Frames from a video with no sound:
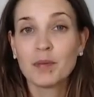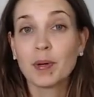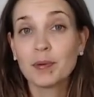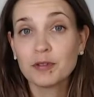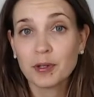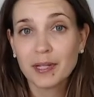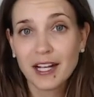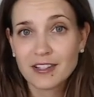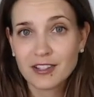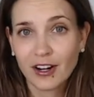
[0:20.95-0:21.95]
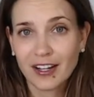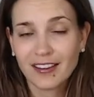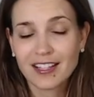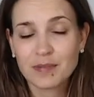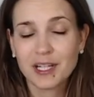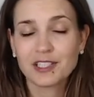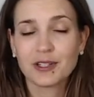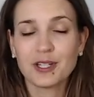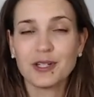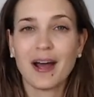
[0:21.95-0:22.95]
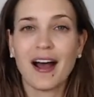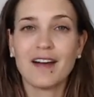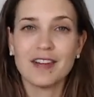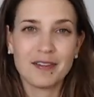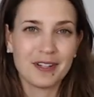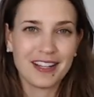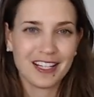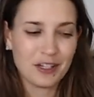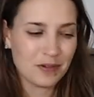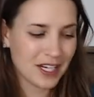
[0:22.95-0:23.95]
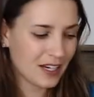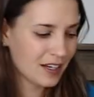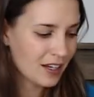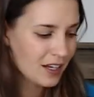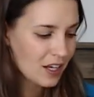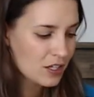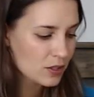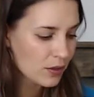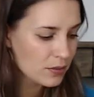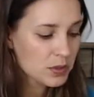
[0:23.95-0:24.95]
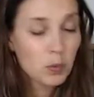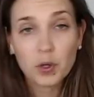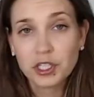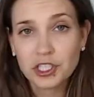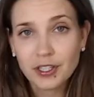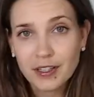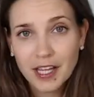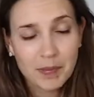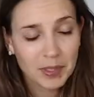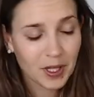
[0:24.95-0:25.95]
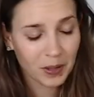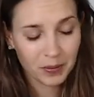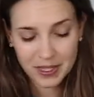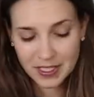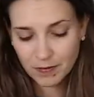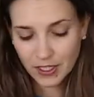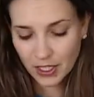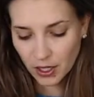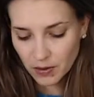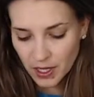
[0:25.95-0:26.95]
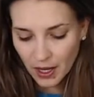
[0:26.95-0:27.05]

But before we get started, let's make sure you have everything you need. So there was a worksheet that came along with this video.